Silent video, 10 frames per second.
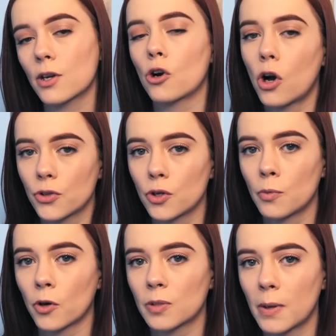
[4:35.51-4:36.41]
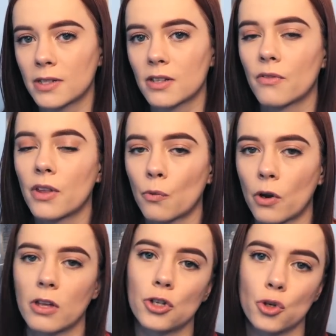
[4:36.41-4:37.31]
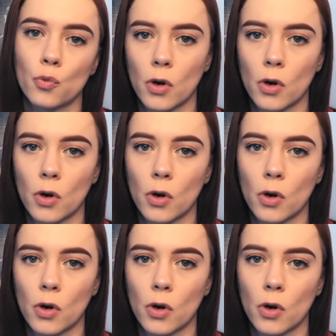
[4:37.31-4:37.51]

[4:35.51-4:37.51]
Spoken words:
are also more expensive than where they shoot